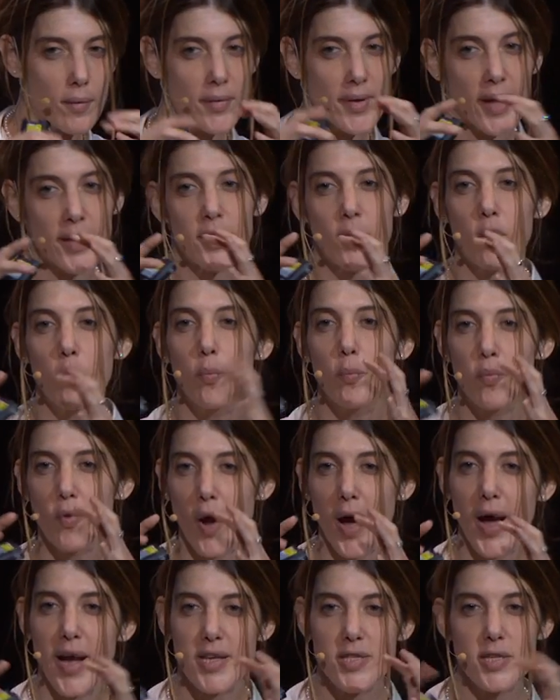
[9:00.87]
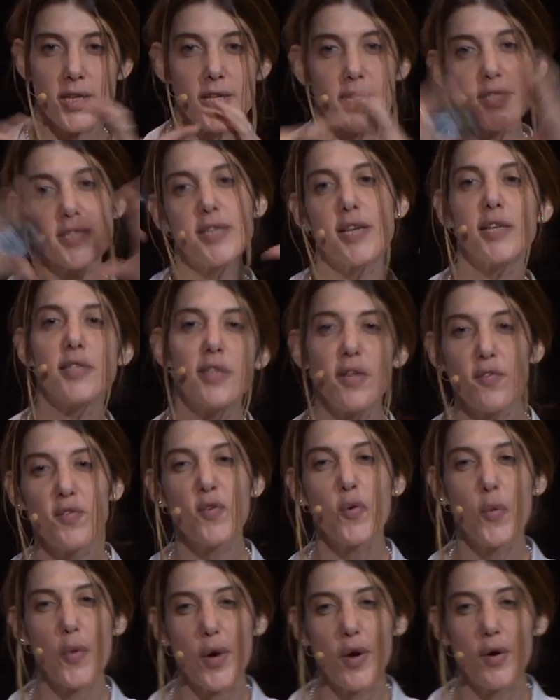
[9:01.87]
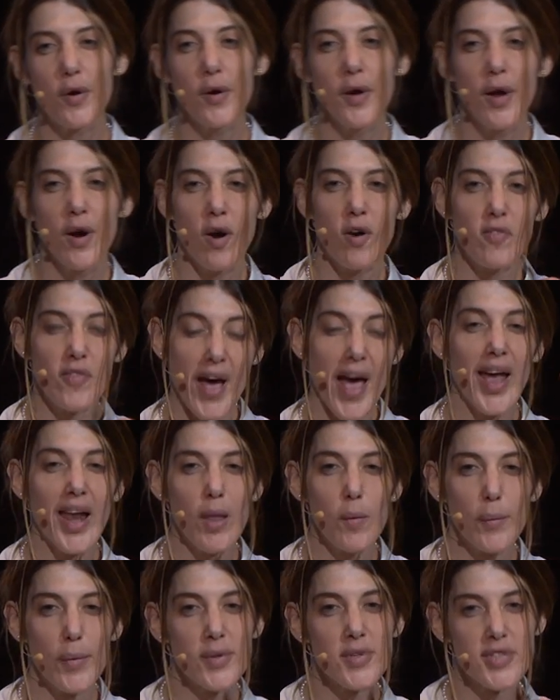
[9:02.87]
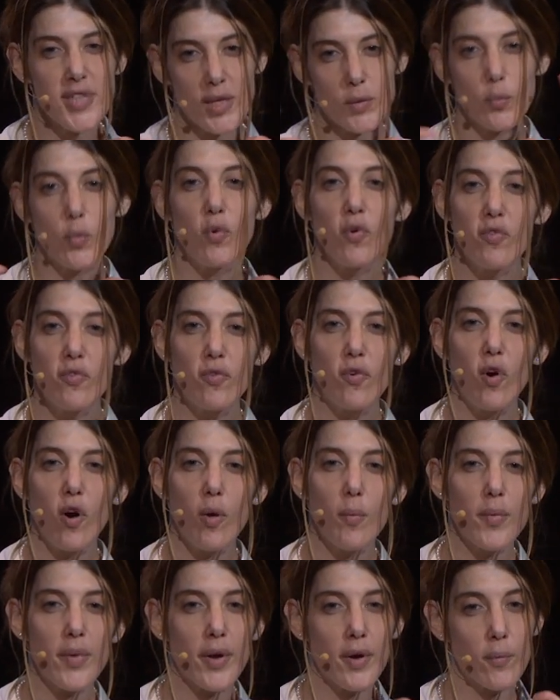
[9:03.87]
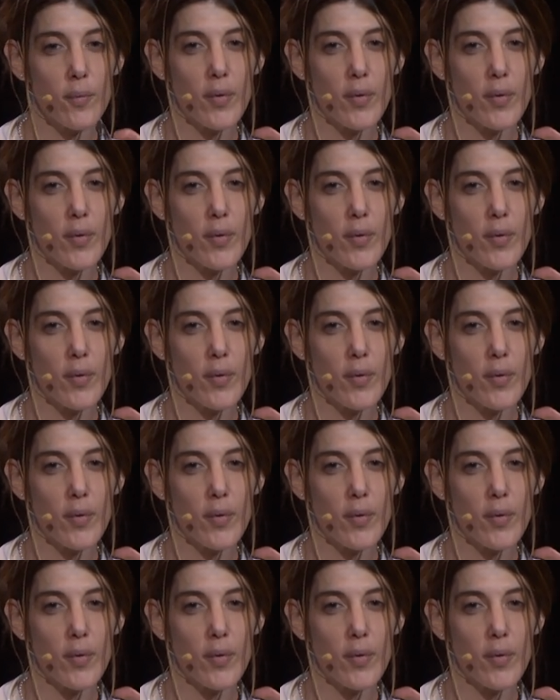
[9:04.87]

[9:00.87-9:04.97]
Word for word: that comprise, consist, if you will, of elements that will form uh,